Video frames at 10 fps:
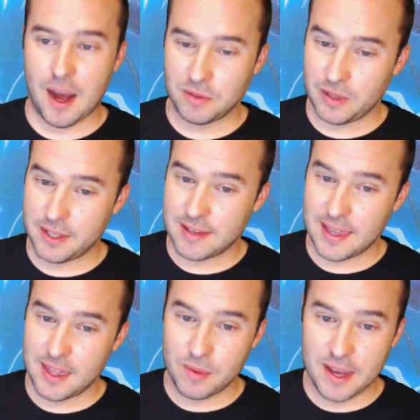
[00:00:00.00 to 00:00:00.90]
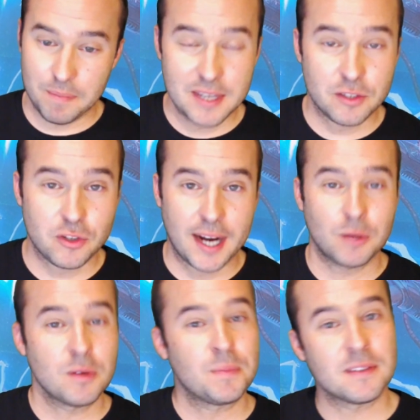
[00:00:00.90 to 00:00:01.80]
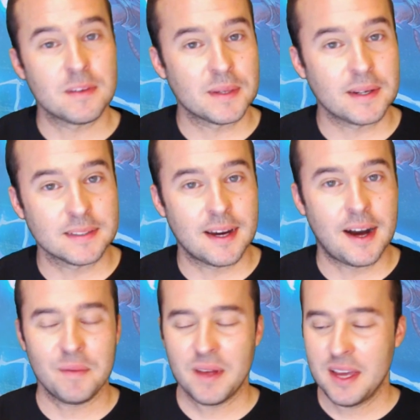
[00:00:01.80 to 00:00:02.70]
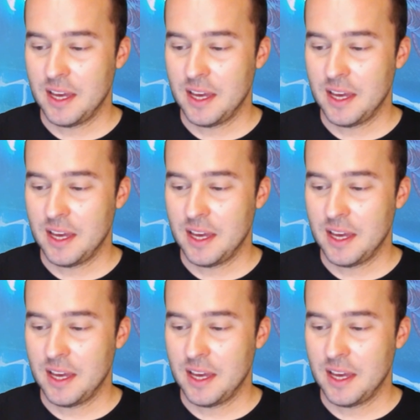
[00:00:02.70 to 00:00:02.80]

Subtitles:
So let's say that we have Beast Tracker, we put something on top.